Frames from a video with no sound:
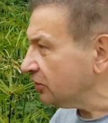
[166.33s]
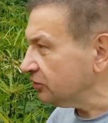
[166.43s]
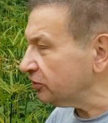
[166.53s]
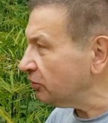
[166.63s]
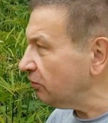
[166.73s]

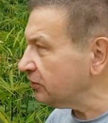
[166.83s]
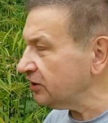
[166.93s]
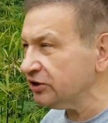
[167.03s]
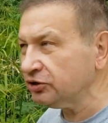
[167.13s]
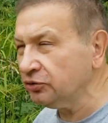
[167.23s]
not
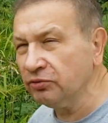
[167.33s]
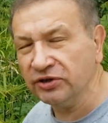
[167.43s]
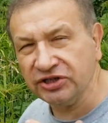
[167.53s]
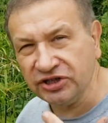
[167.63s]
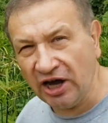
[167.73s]
only to
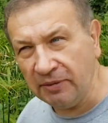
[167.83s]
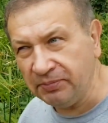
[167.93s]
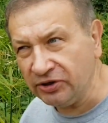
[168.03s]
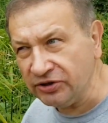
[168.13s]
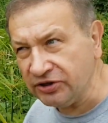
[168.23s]

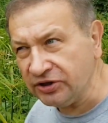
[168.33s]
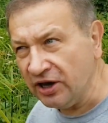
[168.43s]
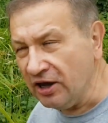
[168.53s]
Cyperus,